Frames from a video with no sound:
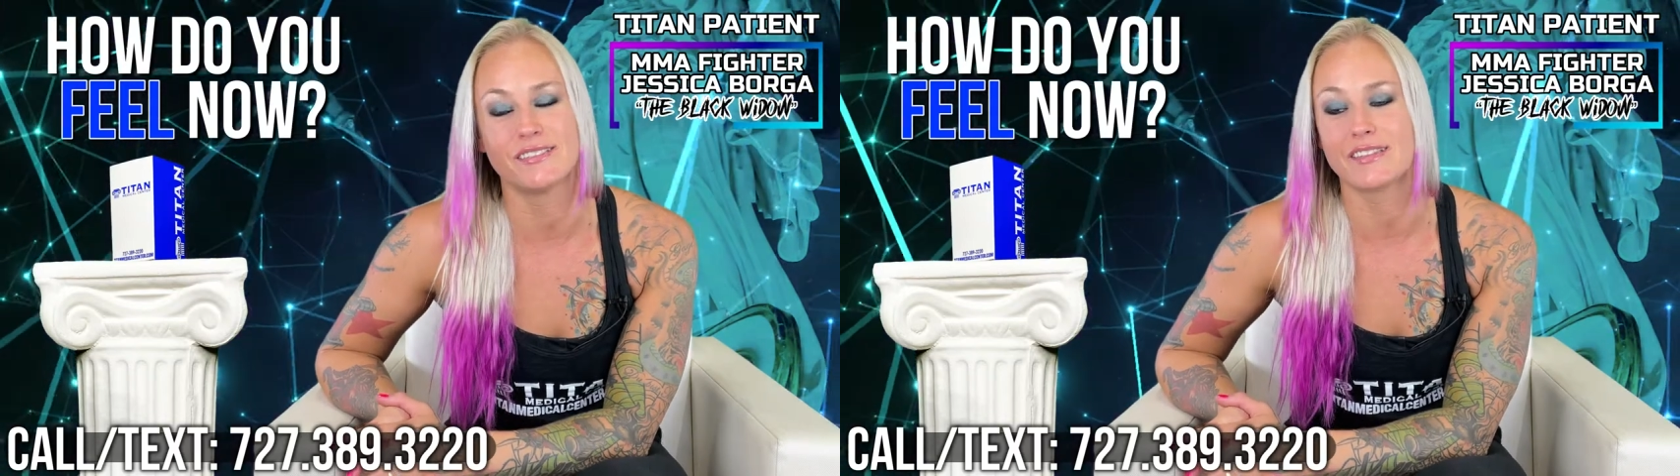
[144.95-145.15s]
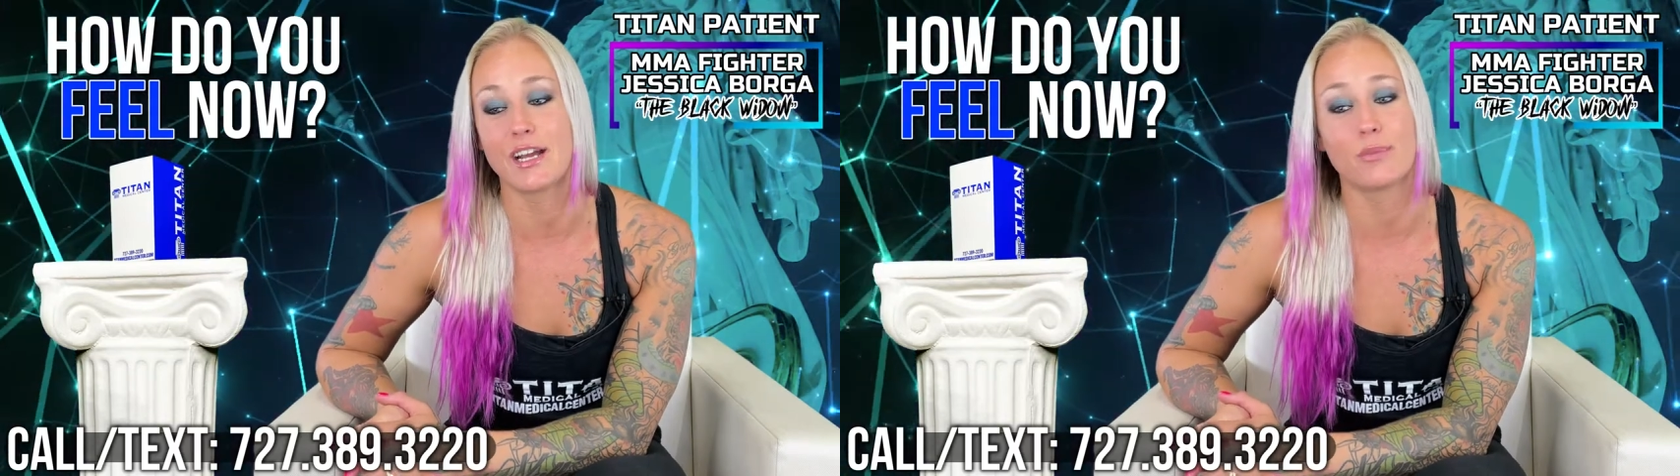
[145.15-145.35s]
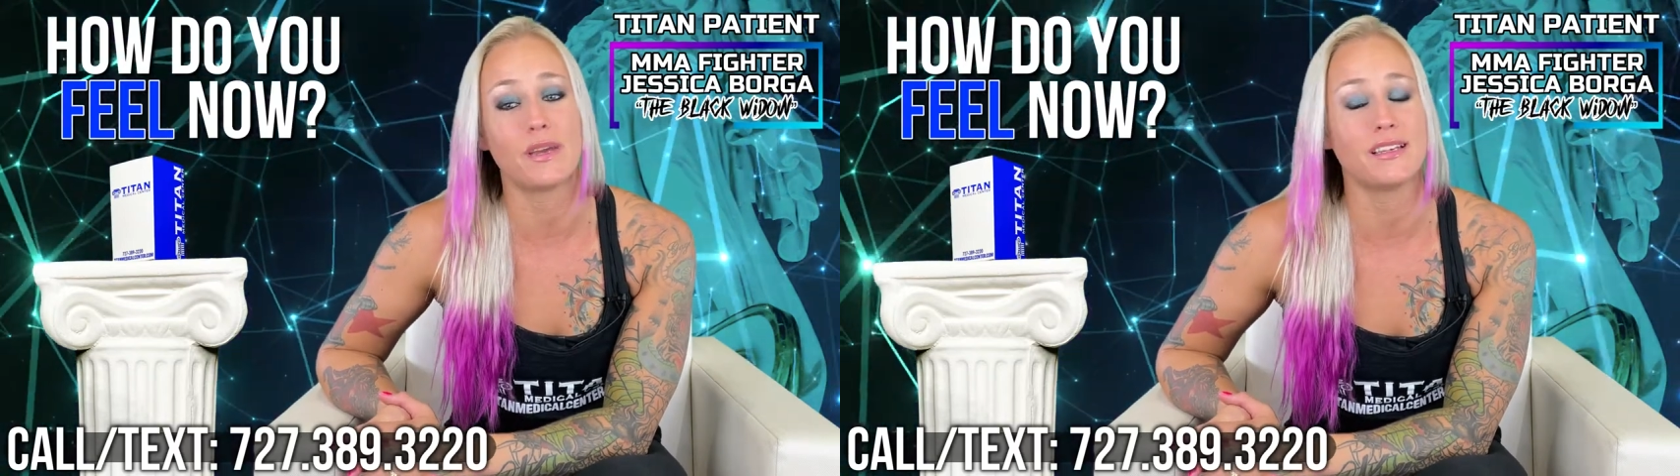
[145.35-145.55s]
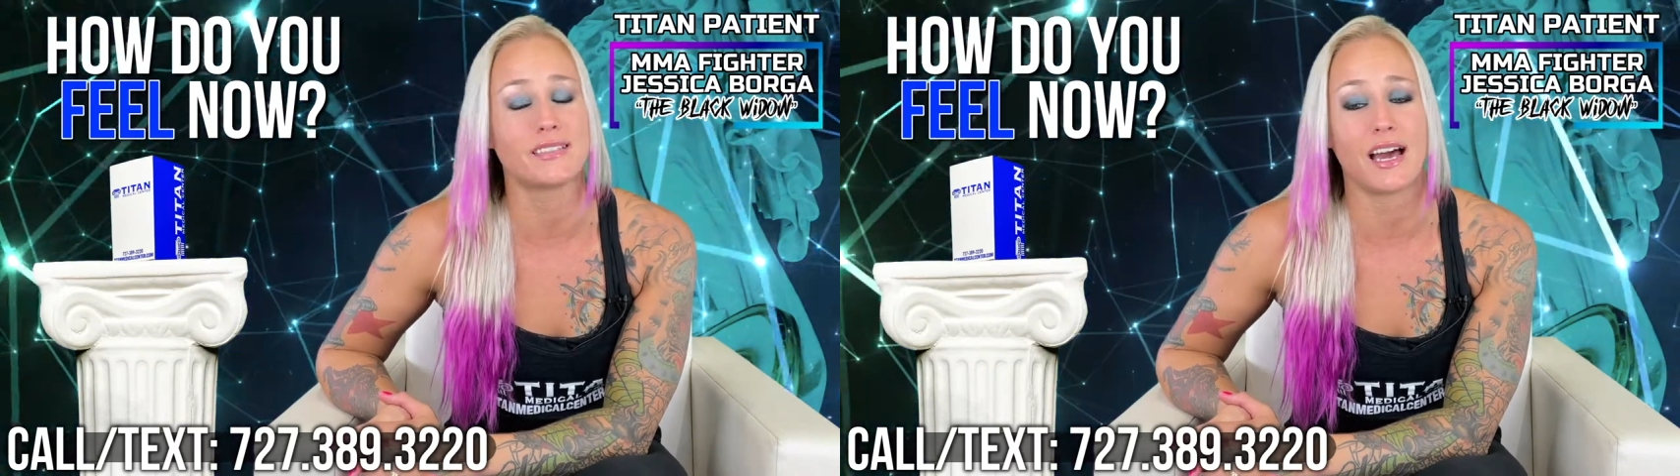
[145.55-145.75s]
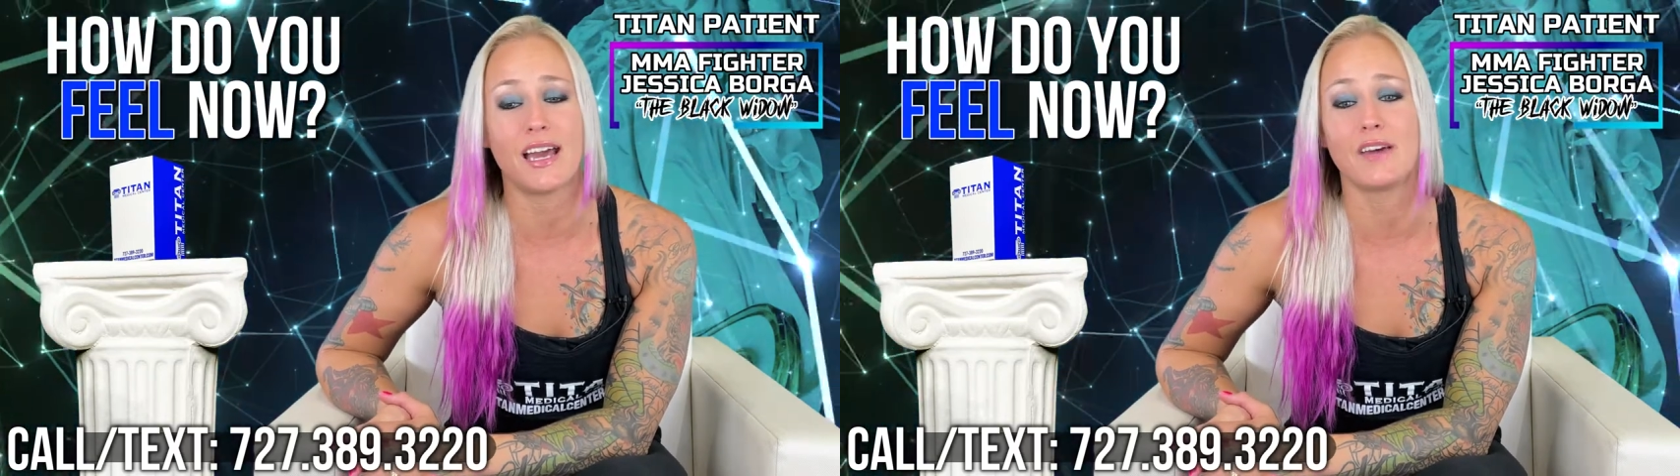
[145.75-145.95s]
therapies,
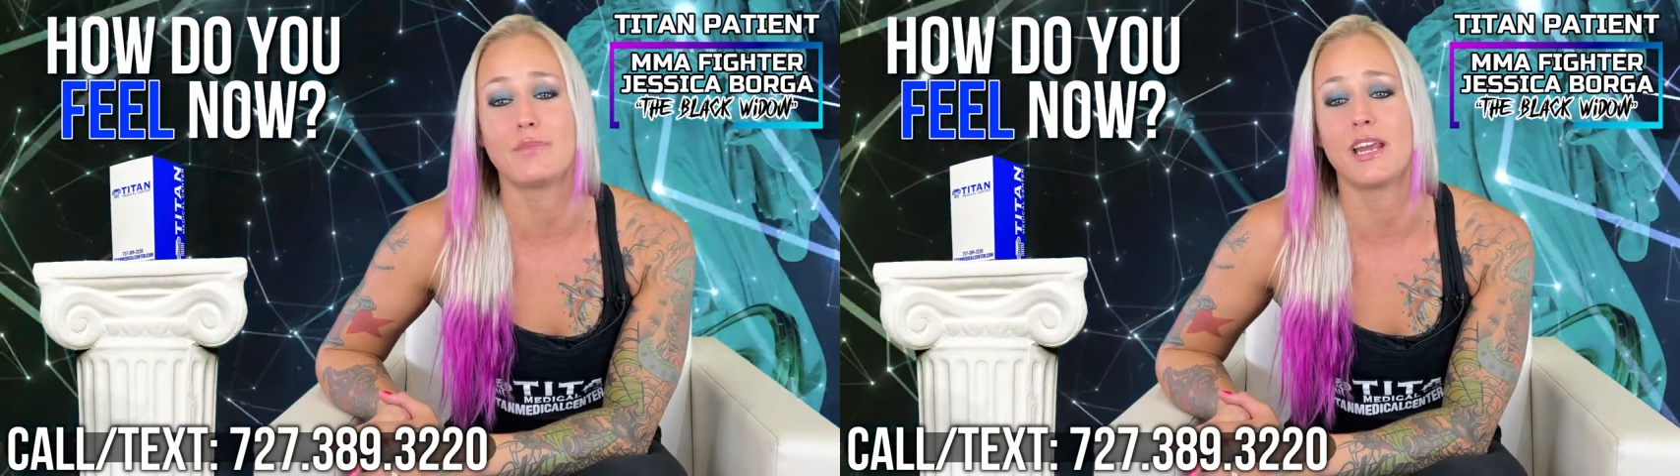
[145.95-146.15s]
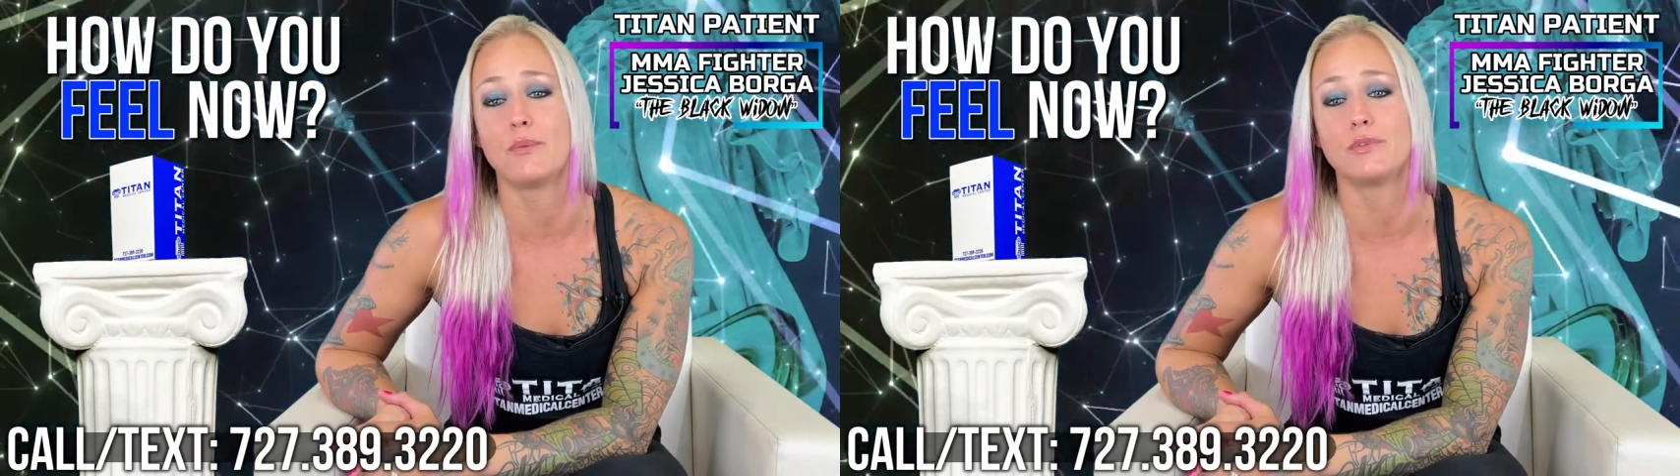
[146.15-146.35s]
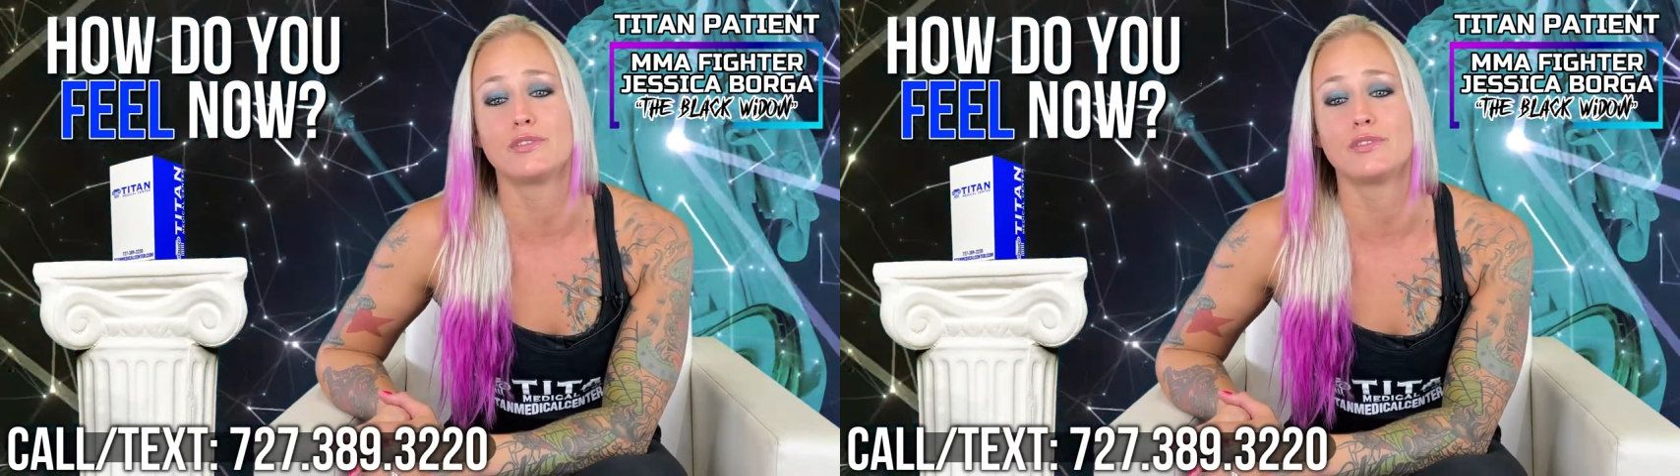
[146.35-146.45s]
I have been able